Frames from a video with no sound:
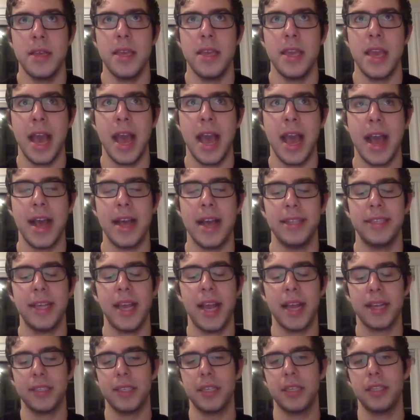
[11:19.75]
has
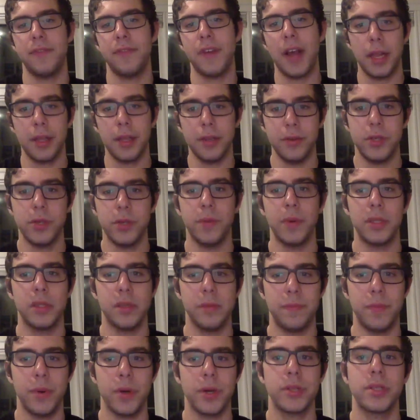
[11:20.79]
excess value to what the
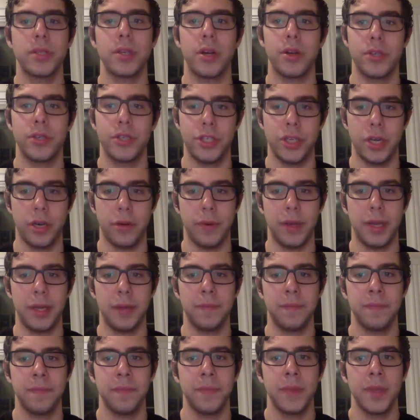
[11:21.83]
books are showing.
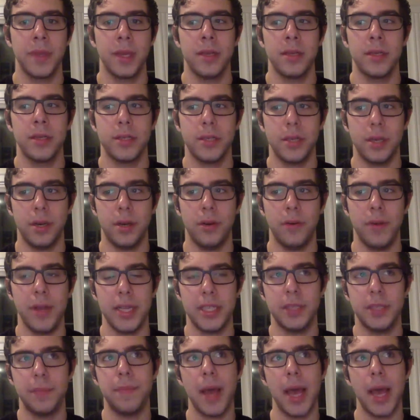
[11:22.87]
So
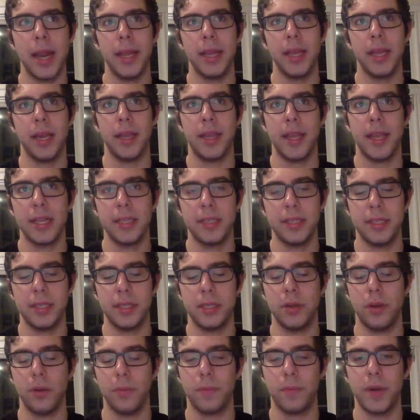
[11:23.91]
it's betting against its
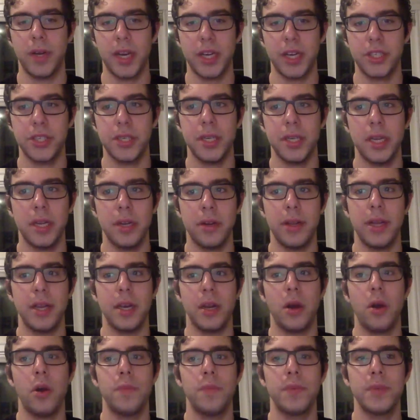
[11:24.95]
own prediction here in
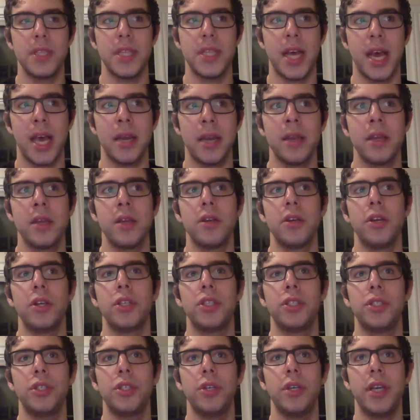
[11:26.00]
hopes that
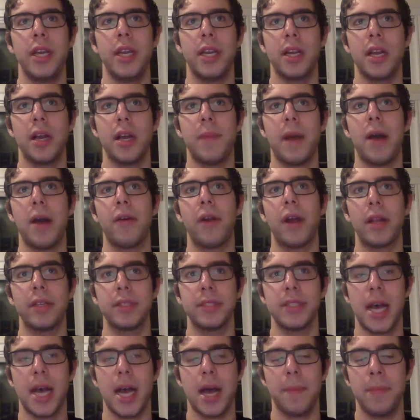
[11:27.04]
should it come out on
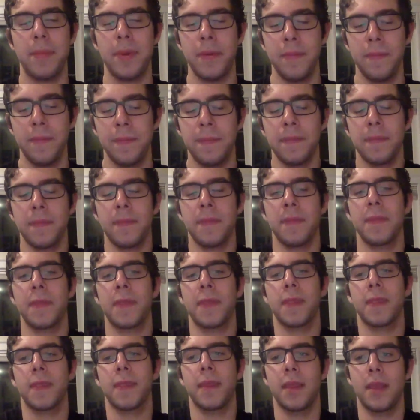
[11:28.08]
top,
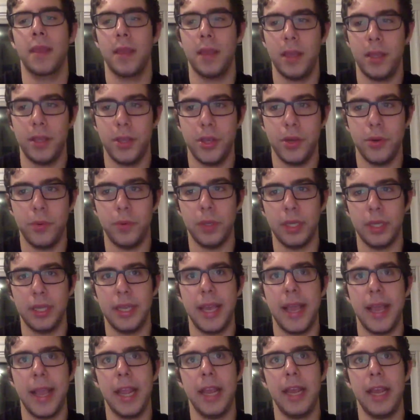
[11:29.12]
you will
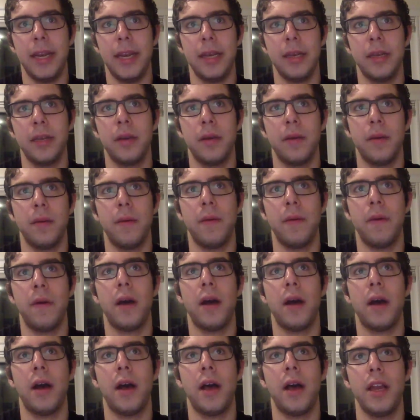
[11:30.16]
gain
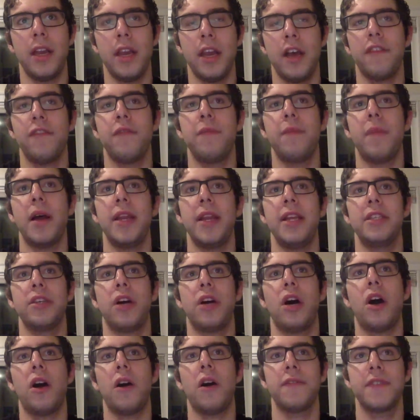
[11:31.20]
enough money to
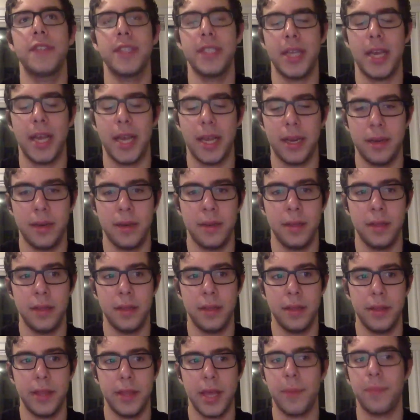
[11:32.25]
offset
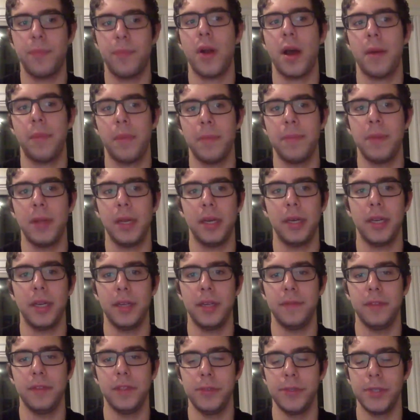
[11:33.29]
that probability
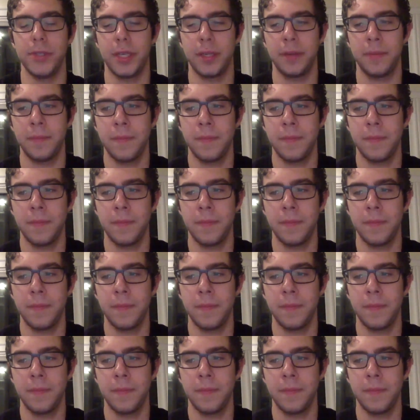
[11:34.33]
of losing.